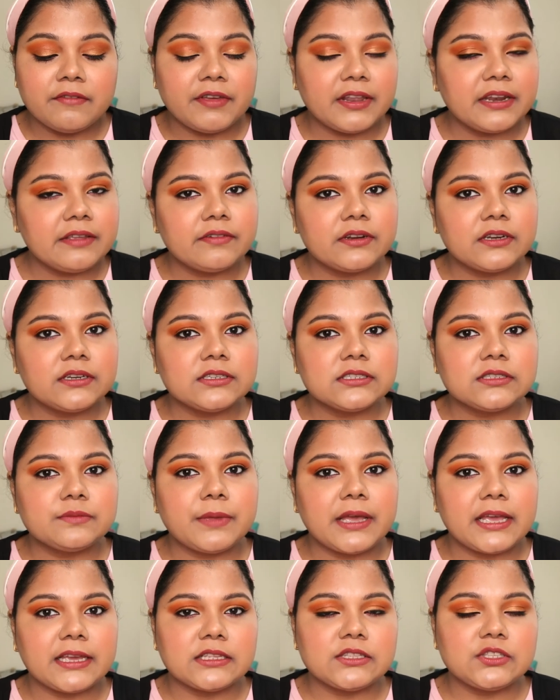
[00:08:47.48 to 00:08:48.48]
Whenever it is
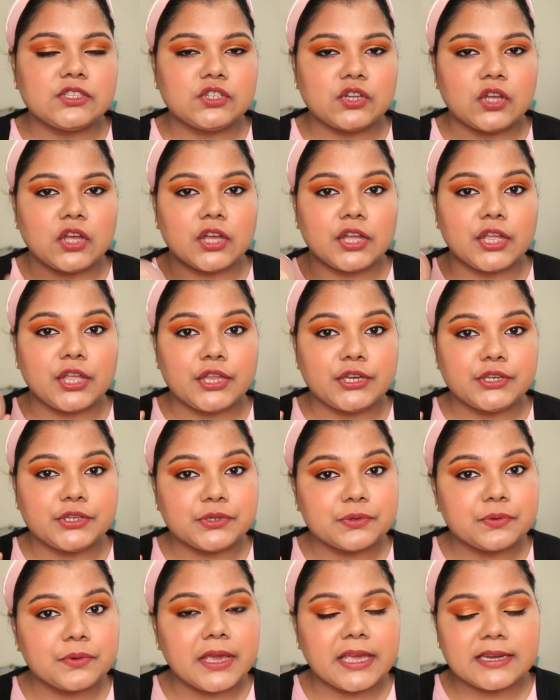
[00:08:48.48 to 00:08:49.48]
back in stock,
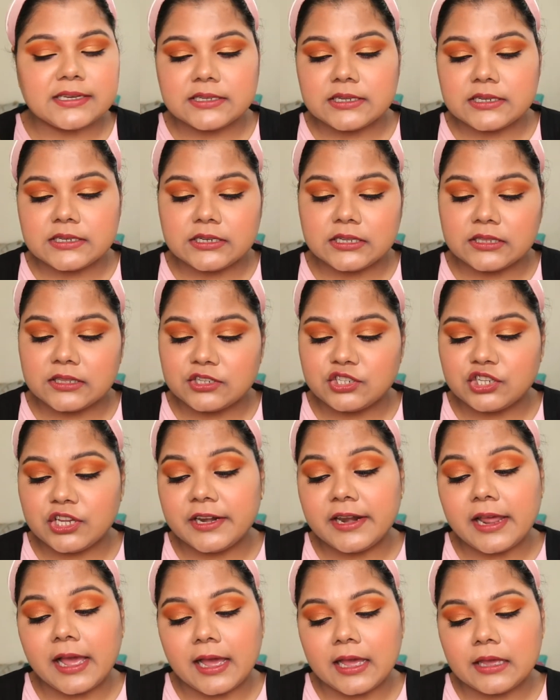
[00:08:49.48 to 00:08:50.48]
do get it. The
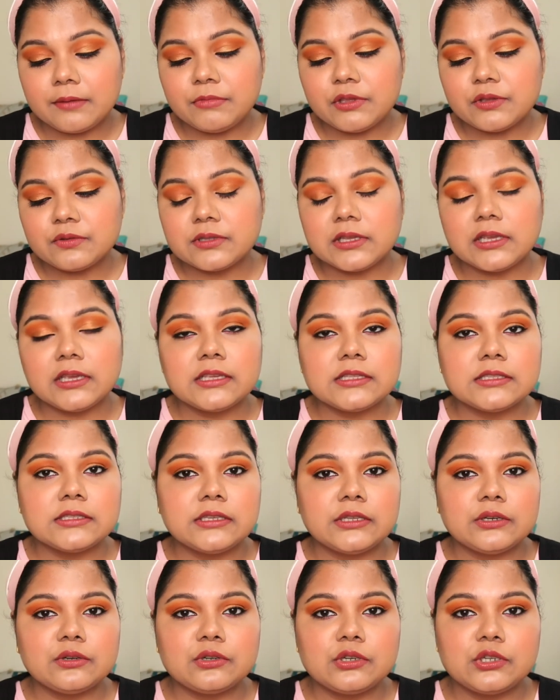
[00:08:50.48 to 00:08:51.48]
shade I'm using
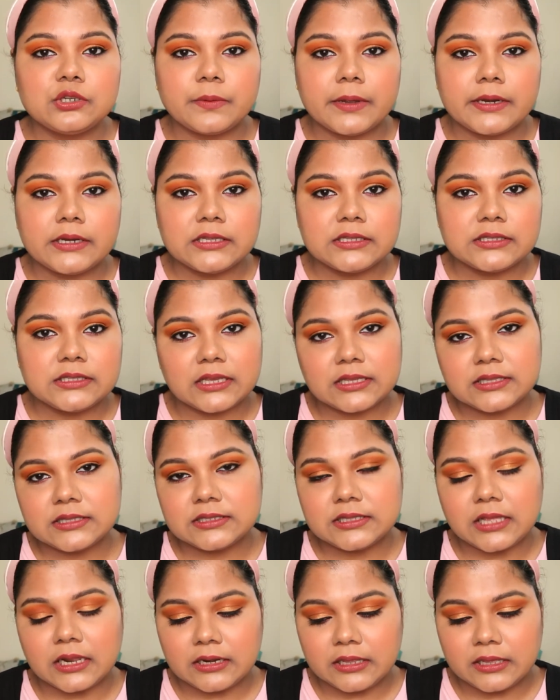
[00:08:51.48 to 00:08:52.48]
is 026
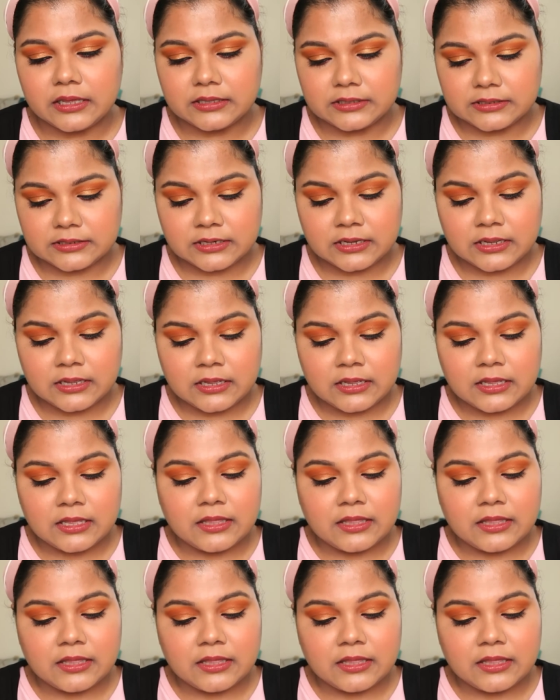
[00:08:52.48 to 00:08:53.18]
Sunkissed.